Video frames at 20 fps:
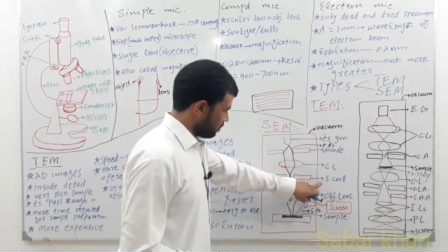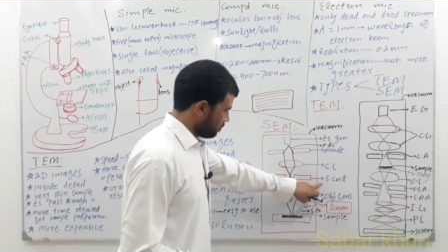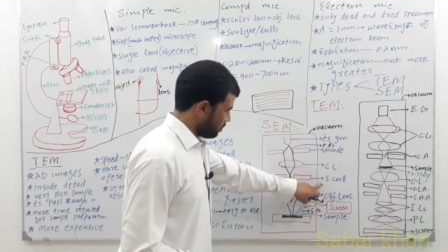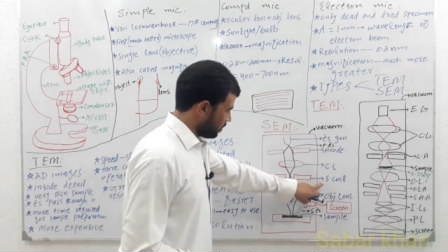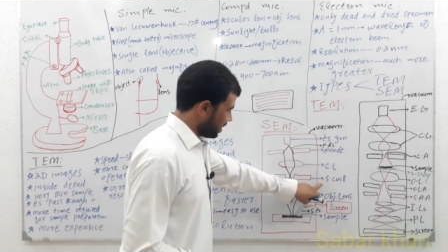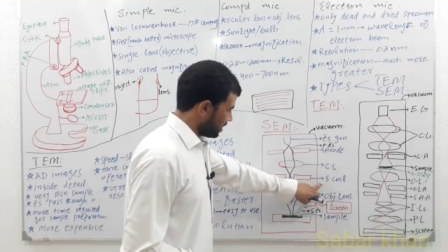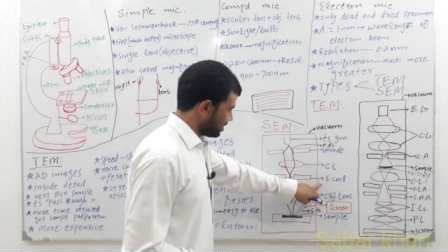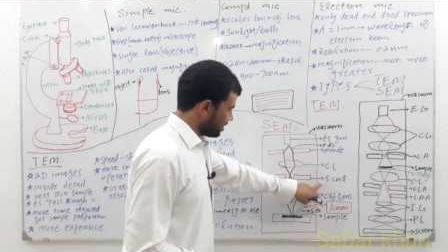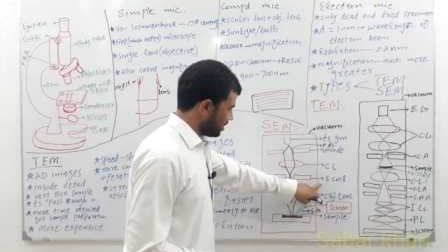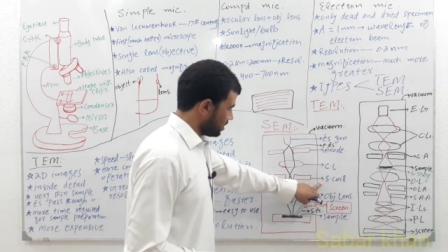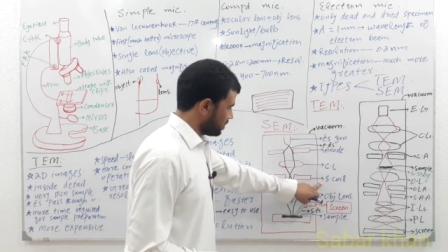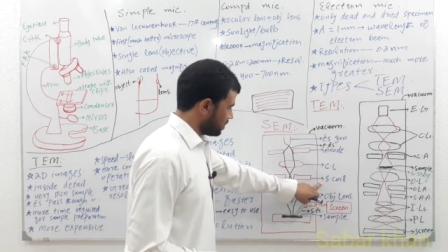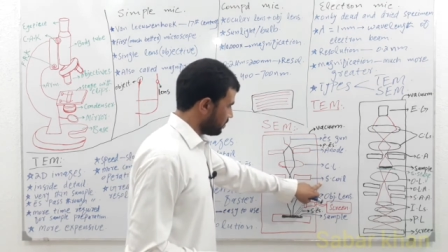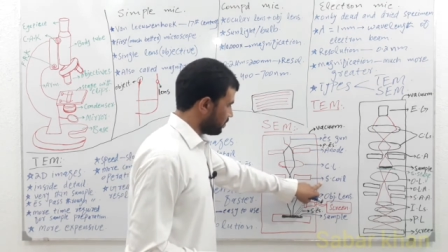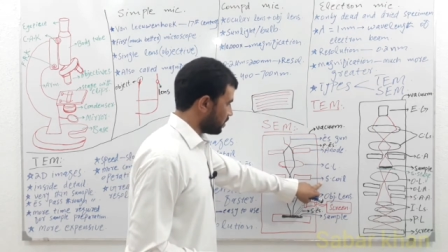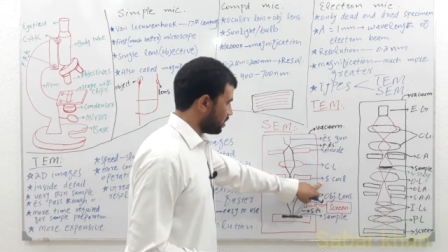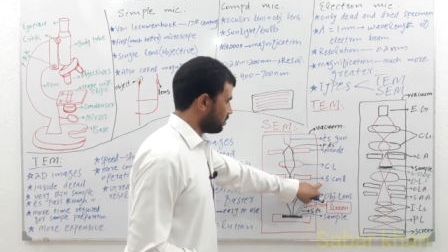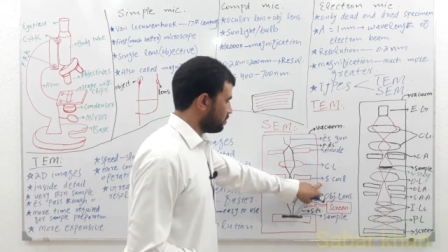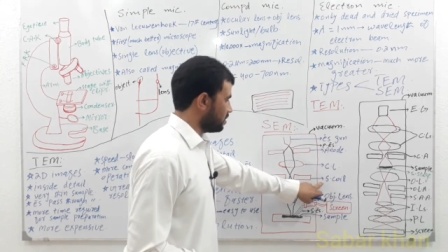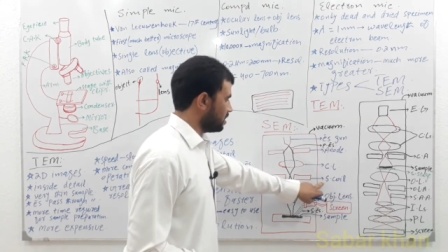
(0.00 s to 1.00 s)
passes
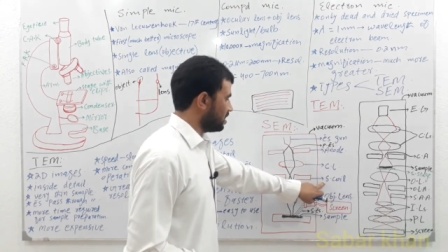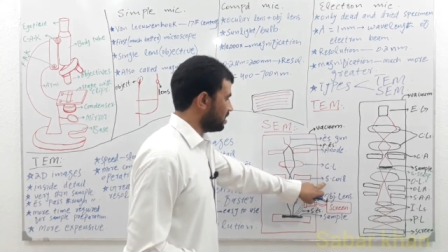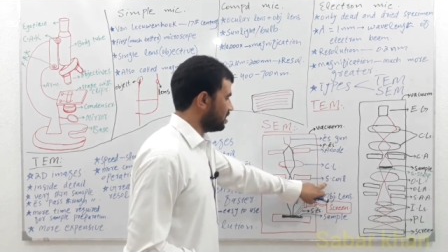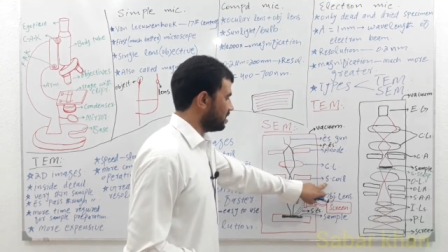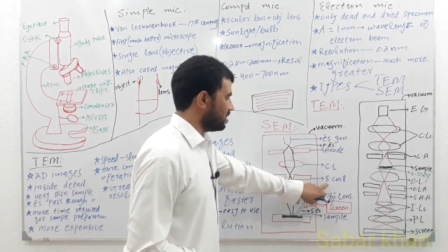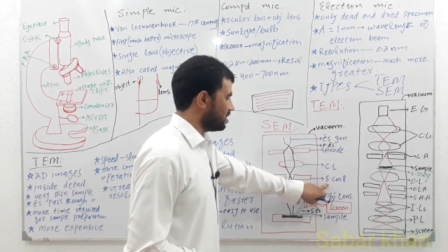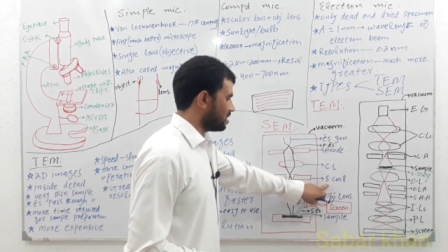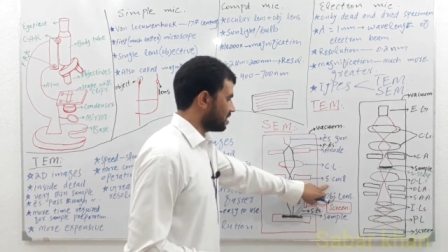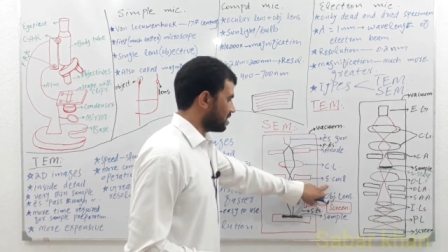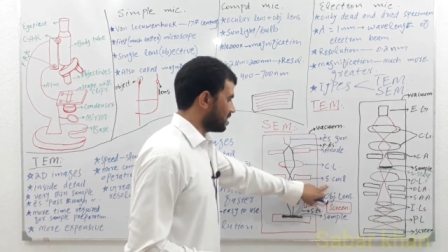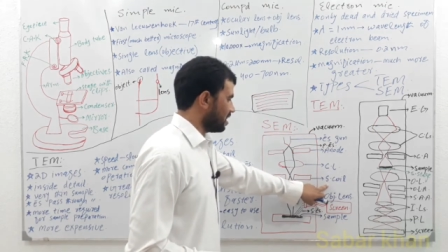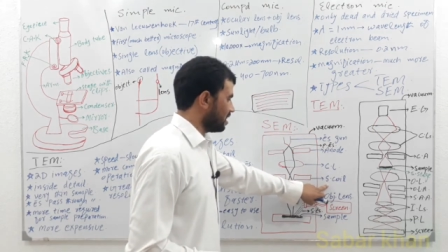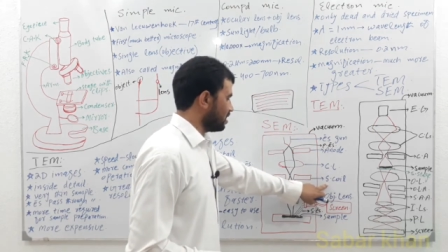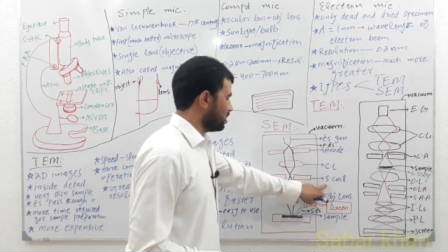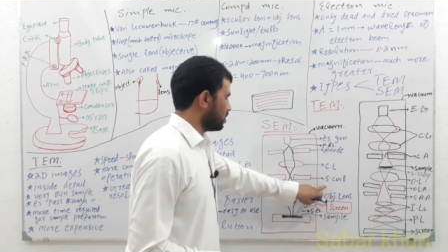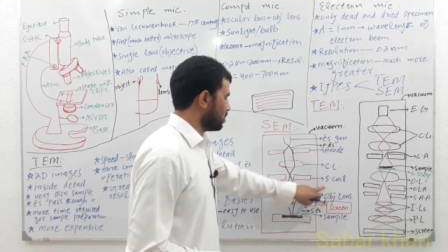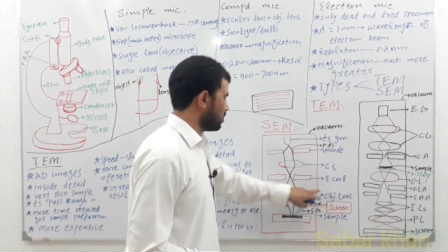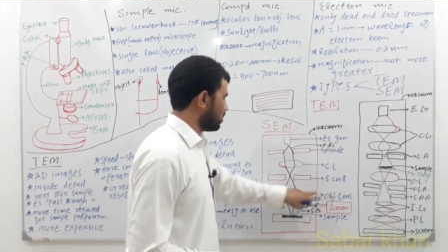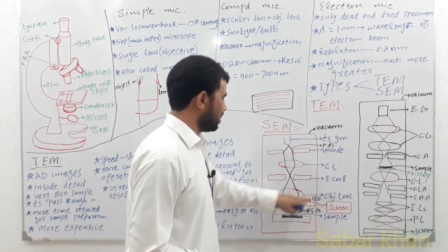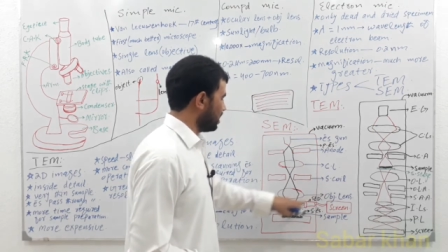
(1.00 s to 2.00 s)
from the
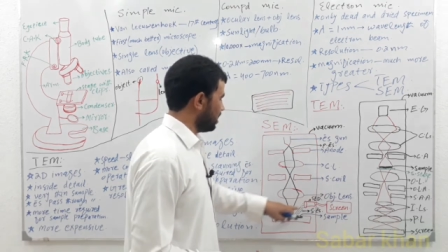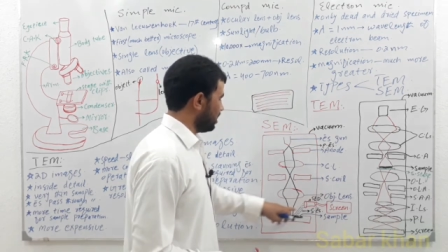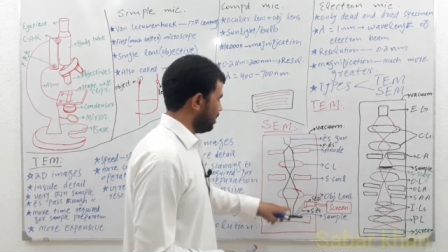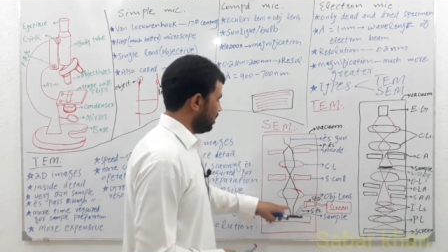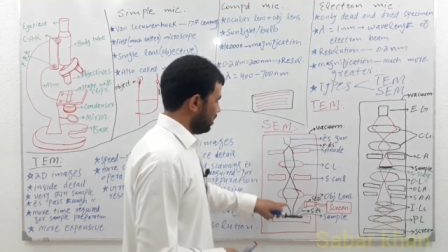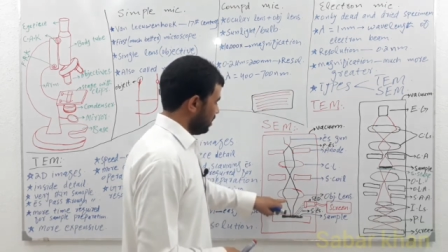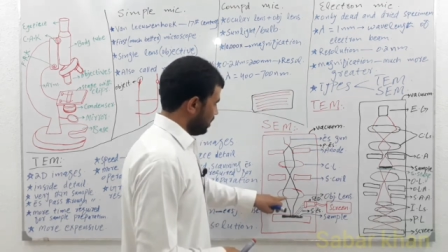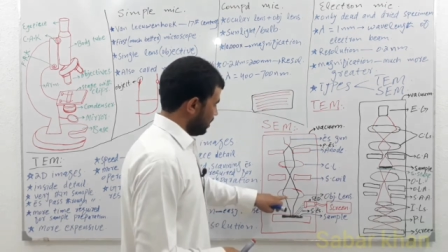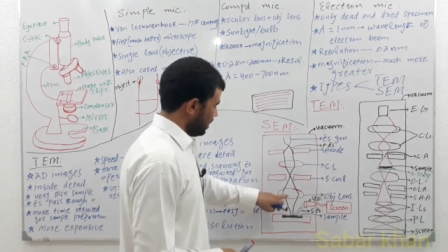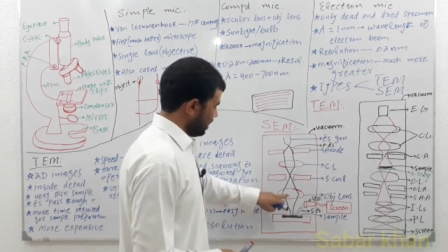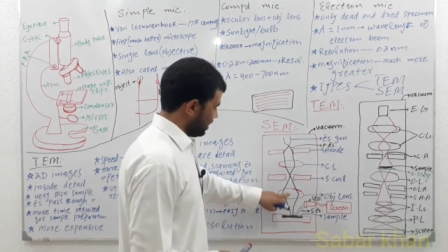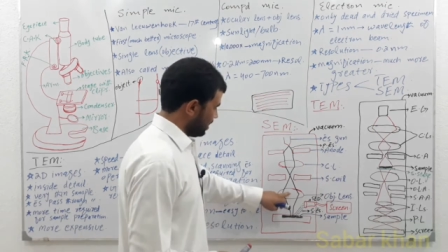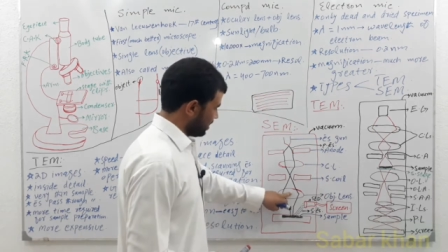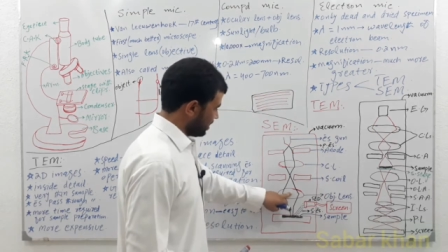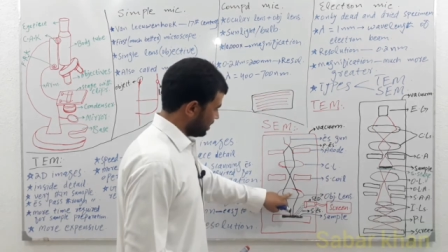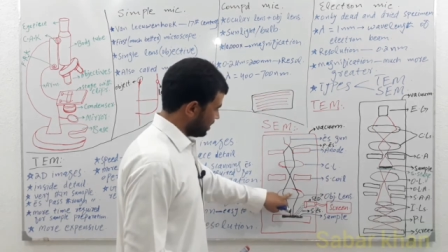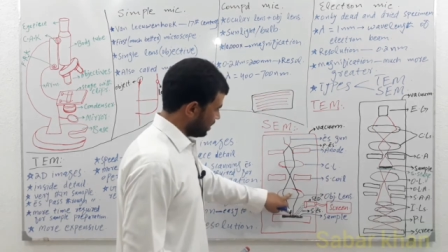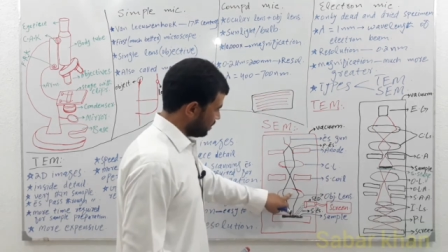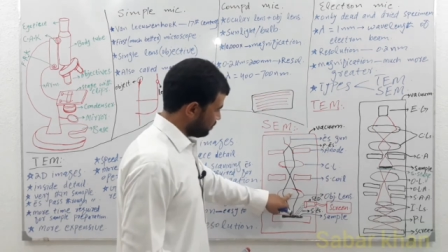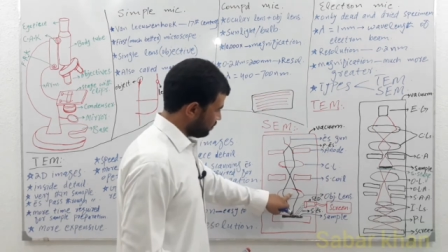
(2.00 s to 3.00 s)
scanning coil
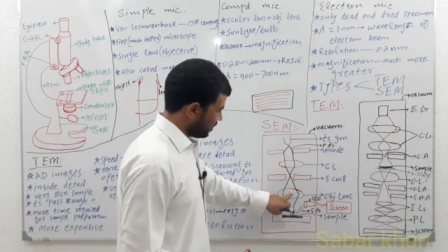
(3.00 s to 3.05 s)
and then